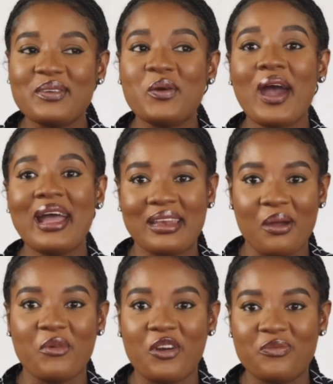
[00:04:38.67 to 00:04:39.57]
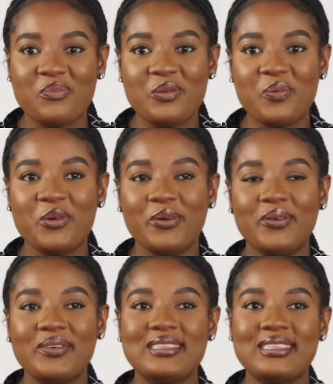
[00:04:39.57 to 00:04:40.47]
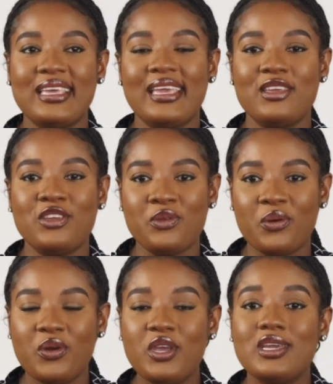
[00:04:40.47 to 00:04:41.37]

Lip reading: quite a number of people say, you know,